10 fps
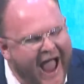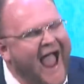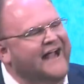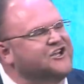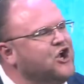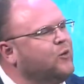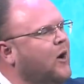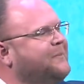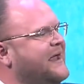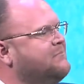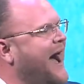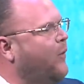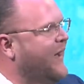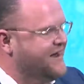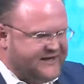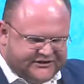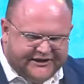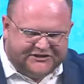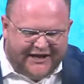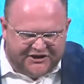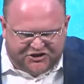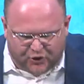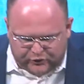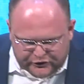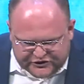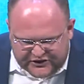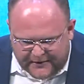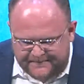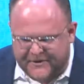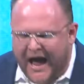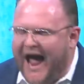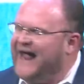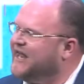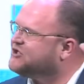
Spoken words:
and you will be my witnesses in Jerusalem and in